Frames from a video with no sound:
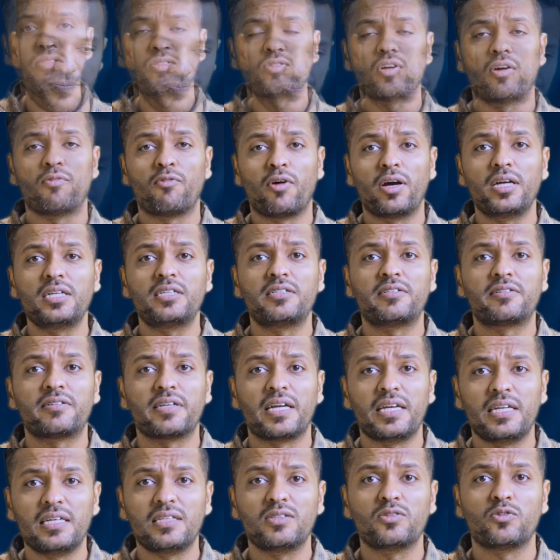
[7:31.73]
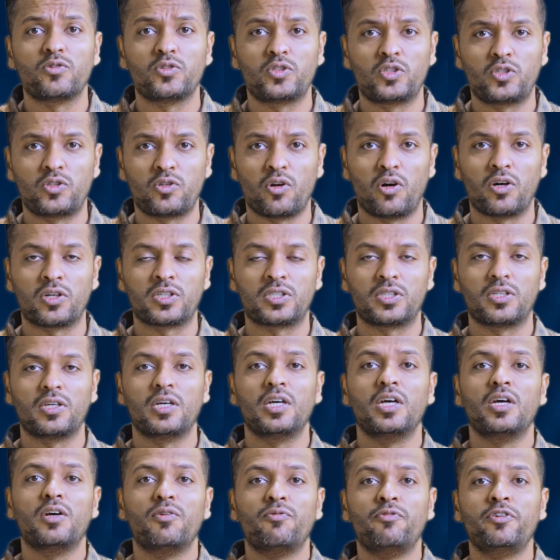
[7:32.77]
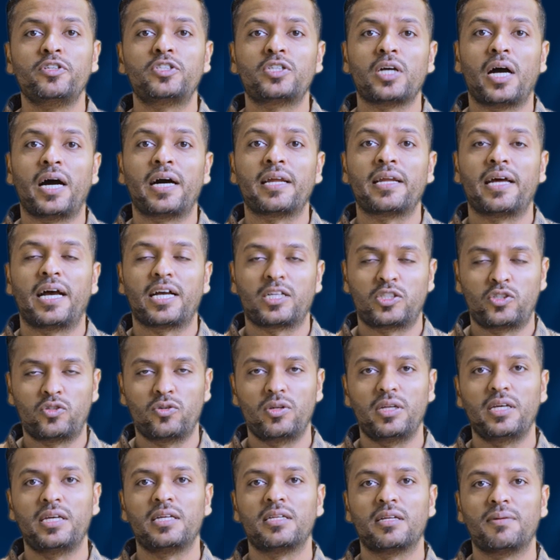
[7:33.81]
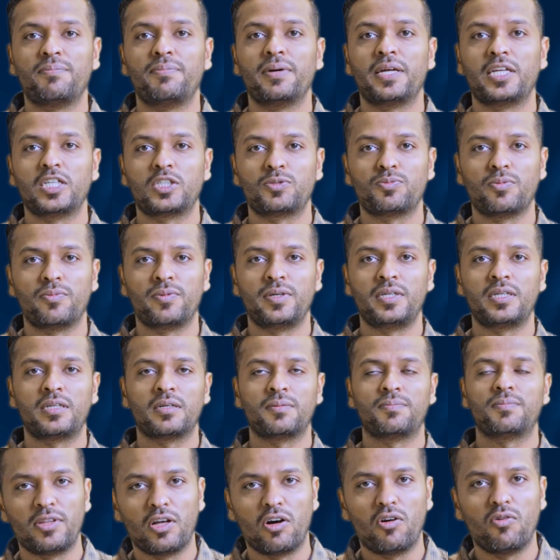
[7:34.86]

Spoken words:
So avoid trading those stocks which are actually in a bearish momentum.